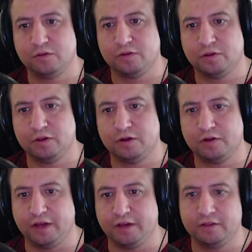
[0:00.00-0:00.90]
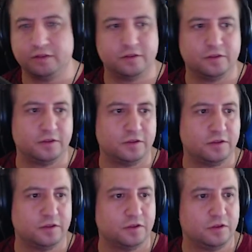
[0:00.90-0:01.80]
Okay.
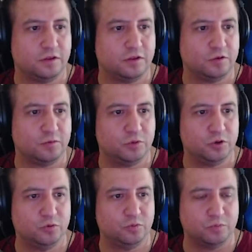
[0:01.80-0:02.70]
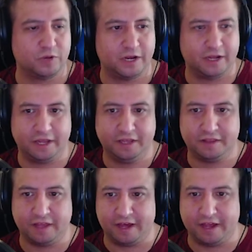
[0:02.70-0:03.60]
Boom. I like that.